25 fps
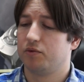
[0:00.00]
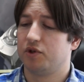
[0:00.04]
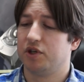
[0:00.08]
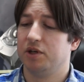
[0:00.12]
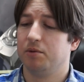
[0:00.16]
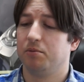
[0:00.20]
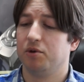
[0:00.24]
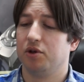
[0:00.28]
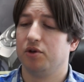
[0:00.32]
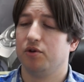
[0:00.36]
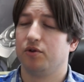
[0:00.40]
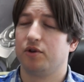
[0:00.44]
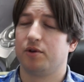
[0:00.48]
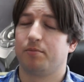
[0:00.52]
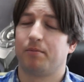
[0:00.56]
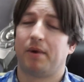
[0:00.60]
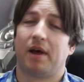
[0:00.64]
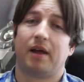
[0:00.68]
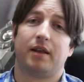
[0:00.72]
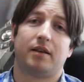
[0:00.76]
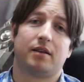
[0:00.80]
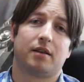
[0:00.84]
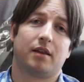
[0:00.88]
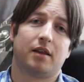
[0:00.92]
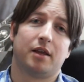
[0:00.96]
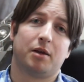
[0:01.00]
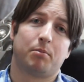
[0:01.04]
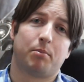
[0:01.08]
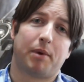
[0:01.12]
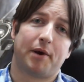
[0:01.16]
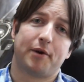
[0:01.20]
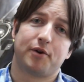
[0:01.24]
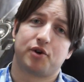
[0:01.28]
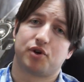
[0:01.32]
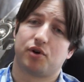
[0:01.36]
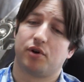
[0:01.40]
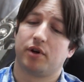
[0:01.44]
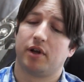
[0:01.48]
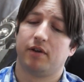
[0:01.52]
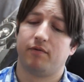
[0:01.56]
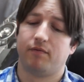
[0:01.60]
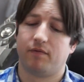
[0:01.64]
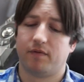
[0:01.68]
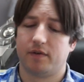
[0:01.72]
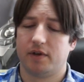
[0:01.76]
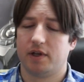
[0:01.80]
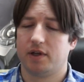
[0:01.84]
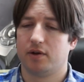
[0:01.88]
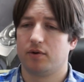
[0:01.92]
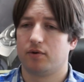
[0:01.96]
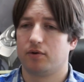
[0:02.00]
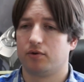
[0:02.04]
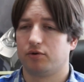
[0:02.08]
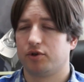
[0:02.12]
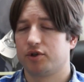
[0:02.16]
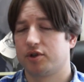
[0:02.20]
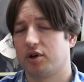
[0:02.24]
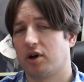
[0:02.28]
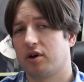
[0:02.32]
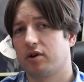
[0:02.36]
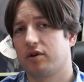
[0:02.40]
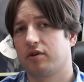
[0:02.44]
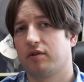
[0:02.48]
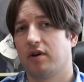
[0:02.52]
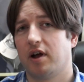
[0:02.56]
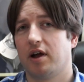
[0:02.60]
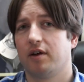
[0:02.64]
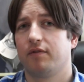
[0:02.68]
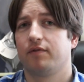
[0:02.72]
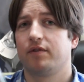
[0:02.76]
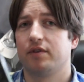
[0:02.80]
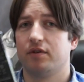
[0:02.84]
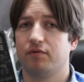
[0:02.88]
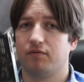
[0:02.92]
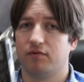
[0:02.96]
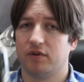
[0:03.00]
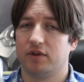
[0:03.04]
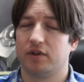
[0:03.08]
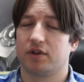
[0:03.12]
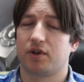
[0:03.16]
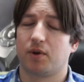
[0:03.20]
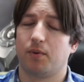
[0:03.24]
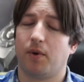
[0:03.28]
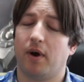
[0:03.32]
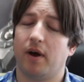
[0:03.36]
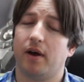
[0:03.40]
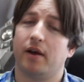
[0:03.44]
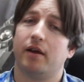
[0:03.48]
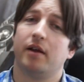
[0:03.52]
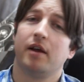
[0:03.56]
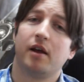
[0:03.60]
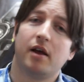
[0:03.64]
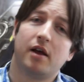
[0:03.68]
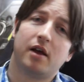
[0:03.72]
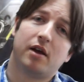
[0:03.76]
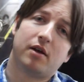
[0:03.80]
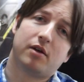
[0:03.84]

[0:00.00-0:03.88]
GPU demand like Bioshock Infinite or StarCraft, it runs quiet.